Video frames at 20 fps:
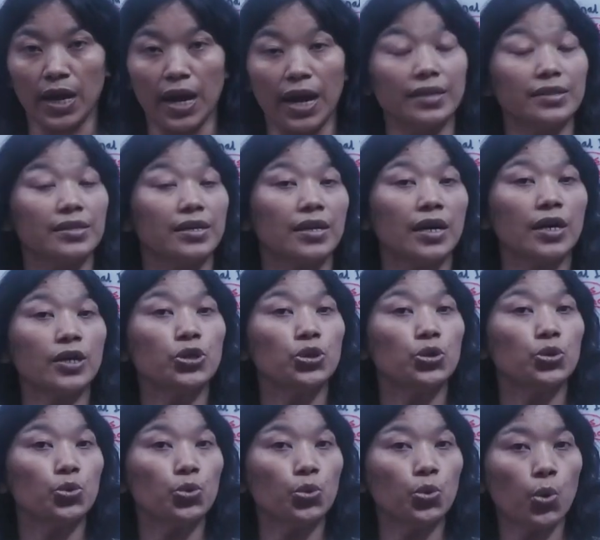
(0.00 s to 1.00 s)
And there are
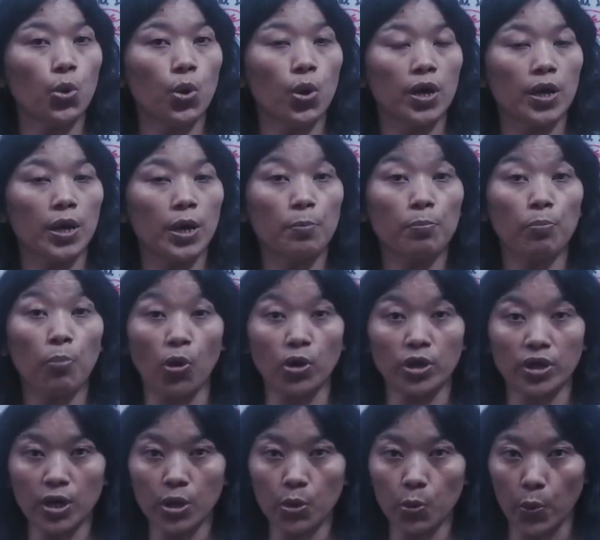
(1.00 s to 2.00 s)
two
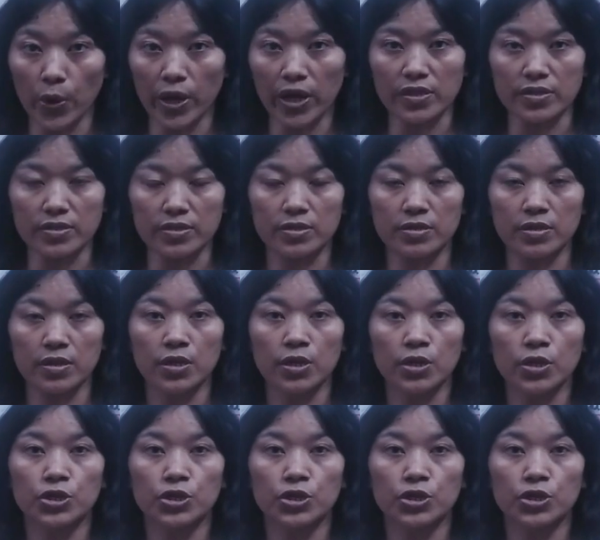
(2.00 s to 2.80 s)
important ways